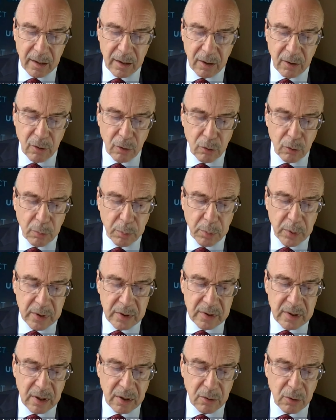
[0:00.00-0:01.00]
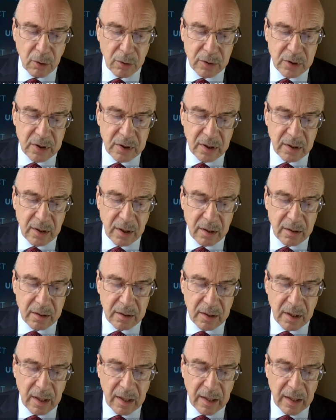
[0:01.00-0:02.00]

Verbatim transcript: The group is considered